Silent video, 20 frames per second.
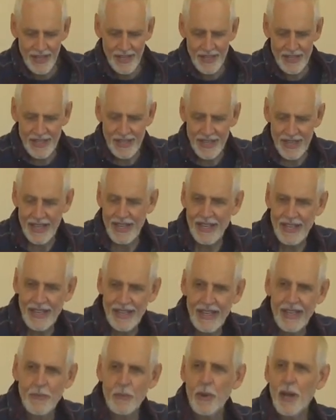Yeah.
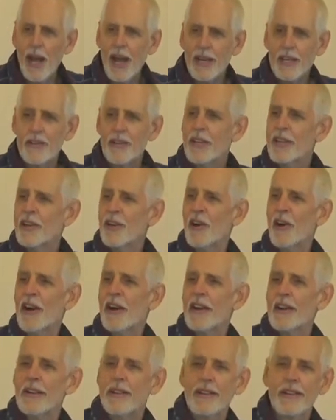Well, how do you get a
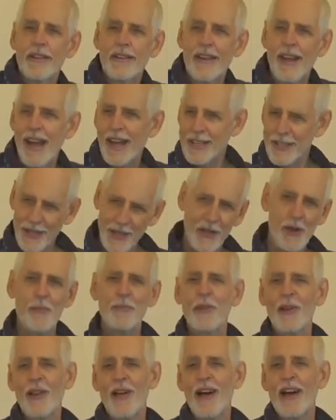heart? How do you
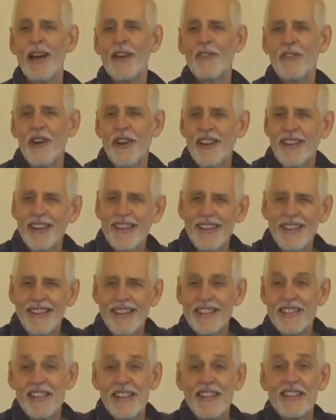come to life?
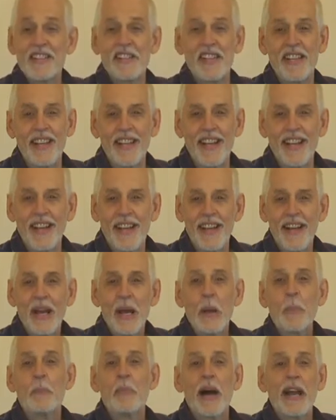It's easy
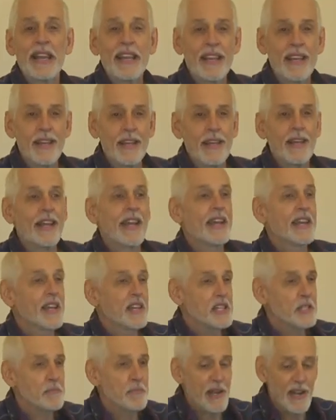by getting an
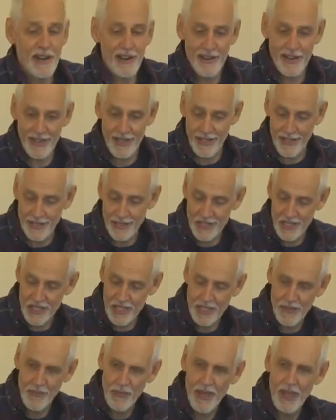
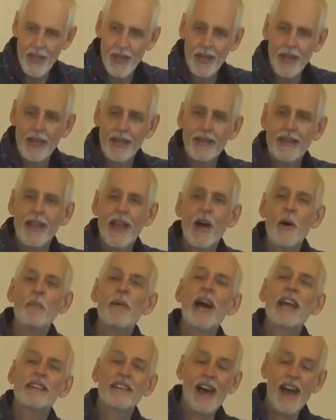experience. Now,
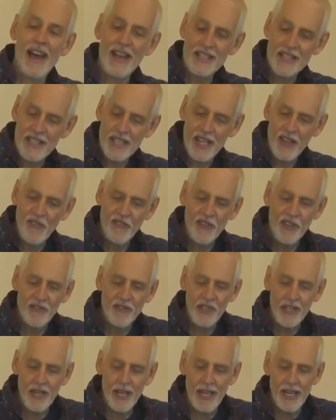back to Isaiah
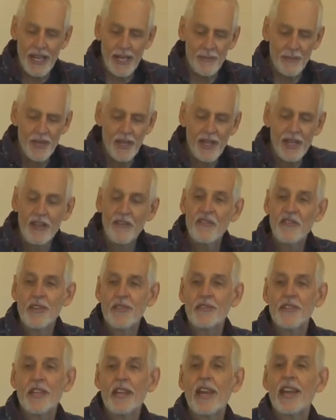58.
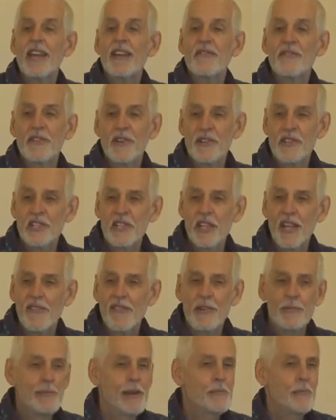58, verse
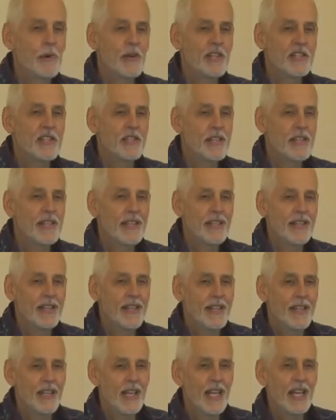7. Remember what it
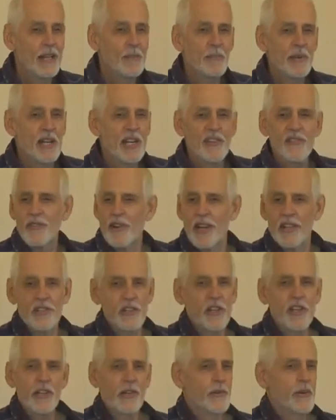said? You can even paraphrase
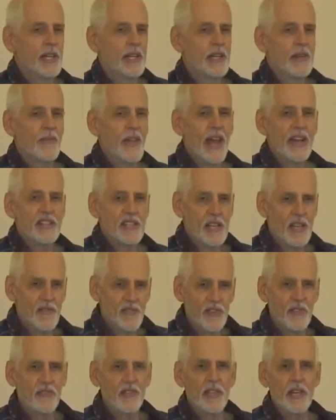it, you can read it. Isaiah
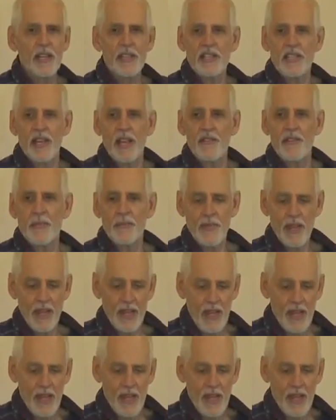58, 7.